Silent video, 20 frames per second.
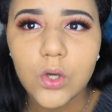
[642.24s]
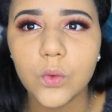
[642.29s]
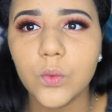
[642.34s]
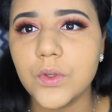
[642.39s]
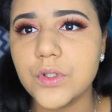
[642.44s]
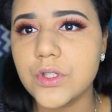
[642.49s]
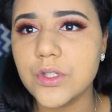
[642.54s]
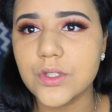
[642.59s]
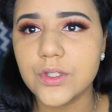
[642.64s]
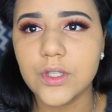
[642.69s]

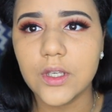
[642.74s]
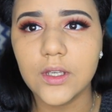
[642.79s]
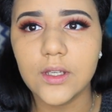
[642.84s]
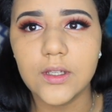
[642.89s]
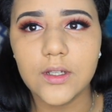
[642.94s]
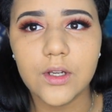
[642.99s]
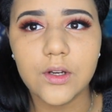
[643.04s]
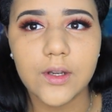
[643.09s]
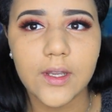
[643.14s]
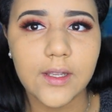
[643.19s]
which is
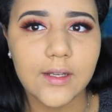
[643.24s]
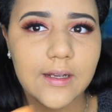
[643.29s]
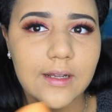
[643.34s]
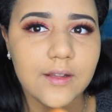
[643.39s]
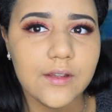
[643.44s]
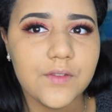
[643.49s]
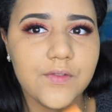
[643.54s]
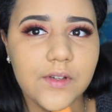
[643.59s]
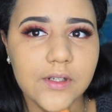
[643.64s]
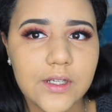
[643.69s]
good. Okay,
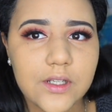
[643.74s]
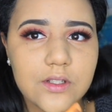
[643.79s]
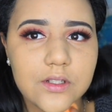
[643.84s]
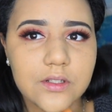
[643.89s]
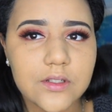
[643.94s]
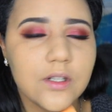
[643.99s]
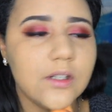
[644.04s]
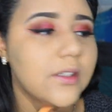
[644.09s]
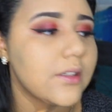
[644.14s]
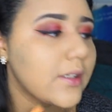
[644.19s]
now the foundation
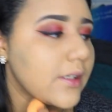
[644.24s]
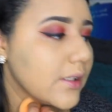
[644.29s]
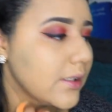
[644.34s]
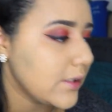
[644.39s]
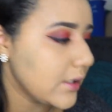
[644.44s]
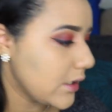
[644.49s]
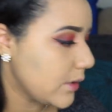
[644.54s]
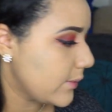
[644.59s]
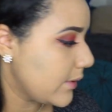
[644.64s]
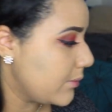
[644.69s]
is starting to look a
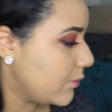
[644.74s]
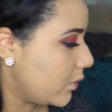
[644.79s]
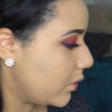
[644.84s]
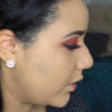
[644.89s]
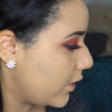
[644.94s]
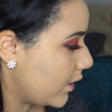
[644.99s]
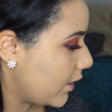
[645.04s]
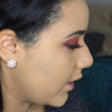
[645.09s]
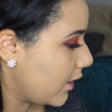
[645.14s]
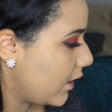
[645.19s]
little bit
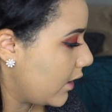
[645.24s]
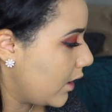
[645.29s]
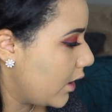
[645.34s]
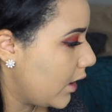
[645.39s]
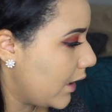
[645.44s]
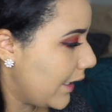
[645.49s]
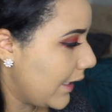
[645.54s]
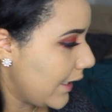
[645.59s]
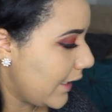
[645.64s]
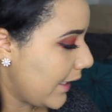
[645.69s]
more
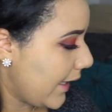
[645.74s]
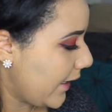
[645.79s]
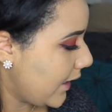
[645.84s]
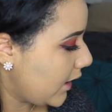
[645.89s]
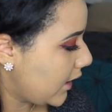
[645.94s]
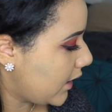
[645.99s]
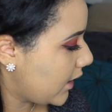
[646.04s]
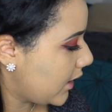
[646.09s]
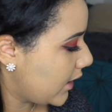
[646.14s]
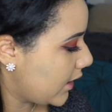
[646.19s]

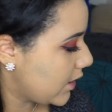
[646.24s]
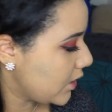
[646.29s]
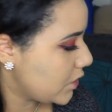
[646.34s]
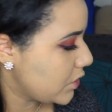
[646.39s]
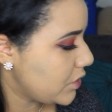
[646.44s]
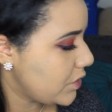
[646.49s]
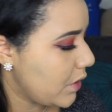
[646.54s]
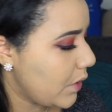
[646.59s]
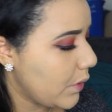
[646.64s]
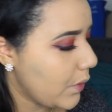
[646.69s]
like.
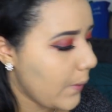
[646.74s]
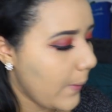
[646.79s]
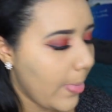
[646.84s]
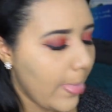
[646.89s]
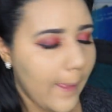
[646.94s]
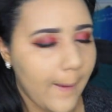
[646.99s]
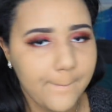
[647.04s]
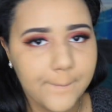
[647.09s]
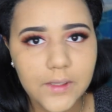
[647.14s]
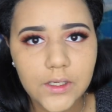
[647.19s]
So
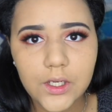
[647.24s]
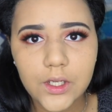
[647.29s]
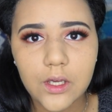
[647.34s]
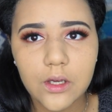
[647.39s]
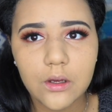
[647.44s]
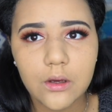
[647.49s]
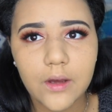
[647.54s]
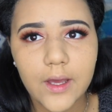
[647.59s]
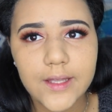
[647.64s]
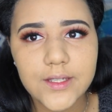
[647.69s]
I'm gonna
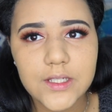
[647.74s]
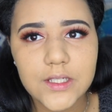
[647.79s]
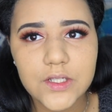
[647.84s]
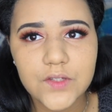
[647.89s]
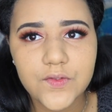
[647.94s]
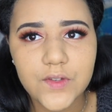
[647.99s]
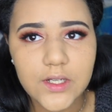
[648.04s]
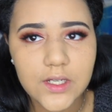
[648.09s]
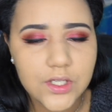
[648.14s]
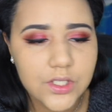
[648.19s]
go and
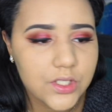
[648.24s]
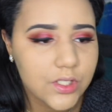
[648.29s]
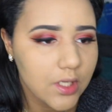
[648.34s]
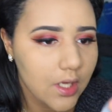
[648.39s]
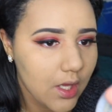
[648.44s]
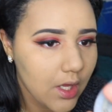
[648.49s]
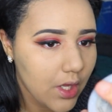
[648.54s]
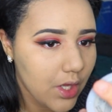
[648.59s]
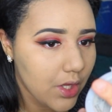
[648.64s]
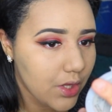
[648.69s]
just finish
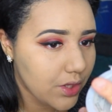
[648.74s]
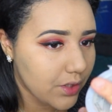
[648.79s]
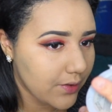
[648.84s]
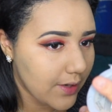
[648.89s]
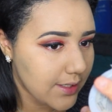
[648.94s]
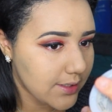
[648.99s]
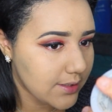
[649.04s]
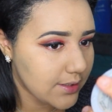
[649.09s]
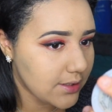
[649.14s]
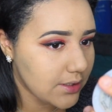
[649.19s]
the
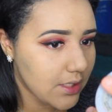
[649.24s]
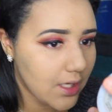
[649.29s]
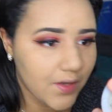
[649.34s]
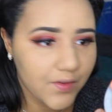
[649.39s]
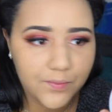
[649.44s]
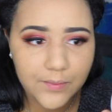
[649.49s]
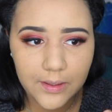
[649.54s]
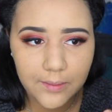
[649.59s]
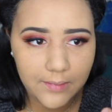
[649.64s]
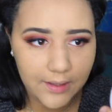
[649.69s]
rest of my